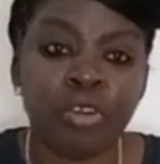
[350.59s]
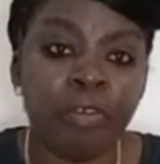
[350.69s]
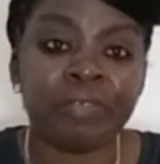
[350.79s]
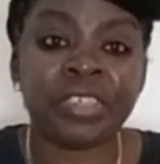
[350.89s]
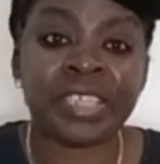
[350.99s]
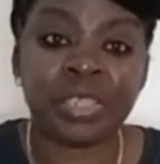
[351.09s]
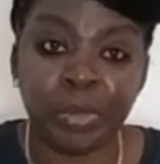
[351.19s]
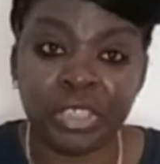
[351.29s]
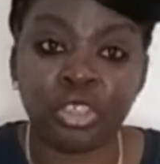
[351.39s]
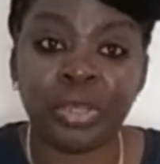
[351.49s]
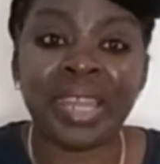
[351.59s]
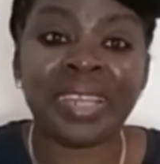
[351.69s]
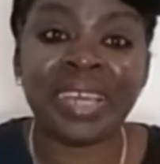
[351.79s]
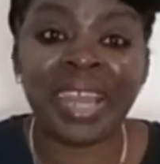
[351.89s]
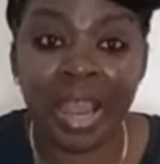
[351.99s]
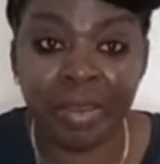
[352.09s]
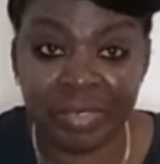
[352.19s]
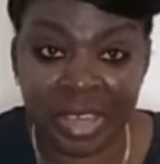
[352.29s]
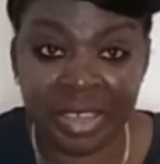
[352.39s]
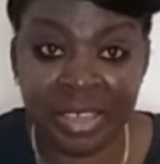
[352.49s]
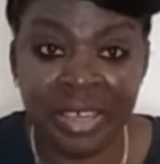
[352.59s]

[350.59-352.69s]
of transportation that they have there?